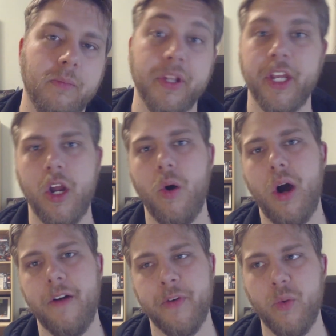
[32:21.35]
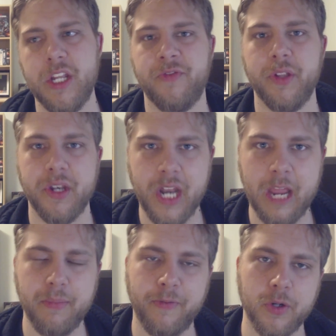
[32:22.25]
But they go off and rest for the
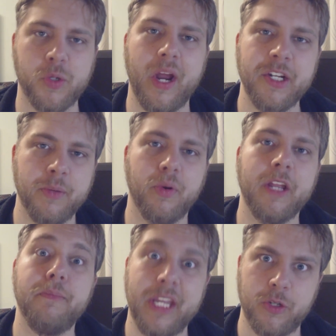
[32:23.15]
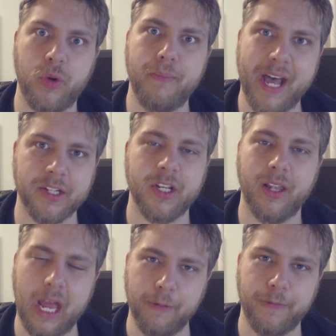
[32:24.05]
night before trying to bring Petrie back to
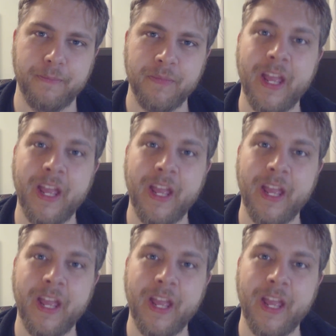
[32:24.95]
life.